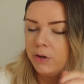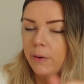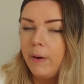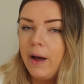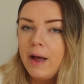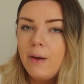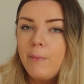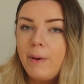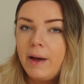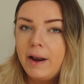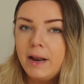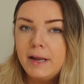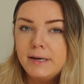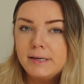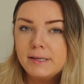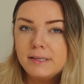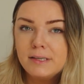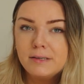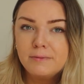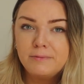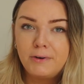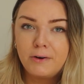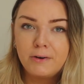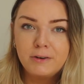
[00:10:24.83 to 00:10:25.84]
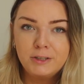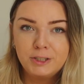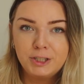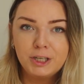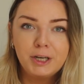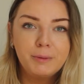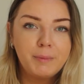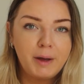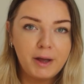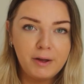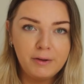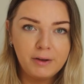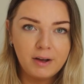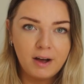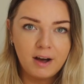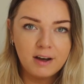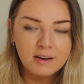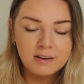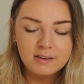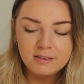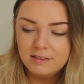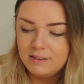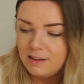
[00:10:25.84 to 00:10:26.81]
So I went and did some foraging in my own
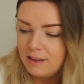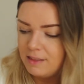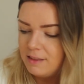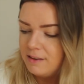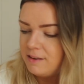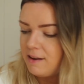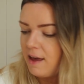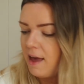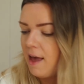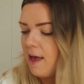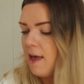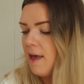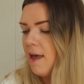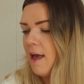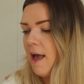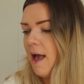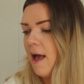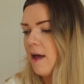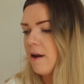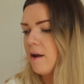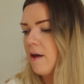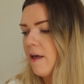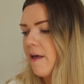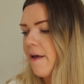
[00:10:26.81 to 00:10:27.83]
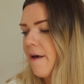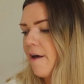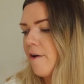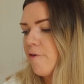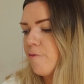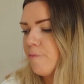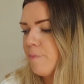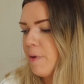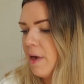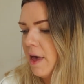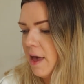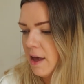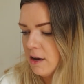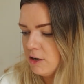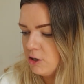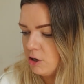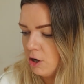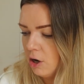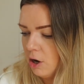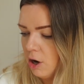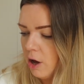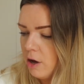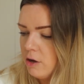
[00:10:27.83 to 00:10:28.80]
garden the other day, and I have
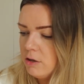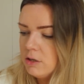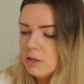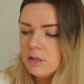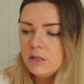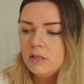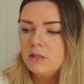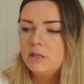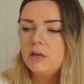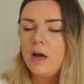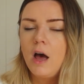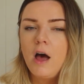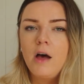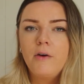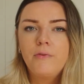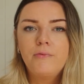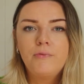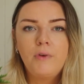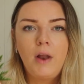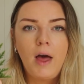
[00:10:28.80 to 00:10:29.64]
picked loads of stuff,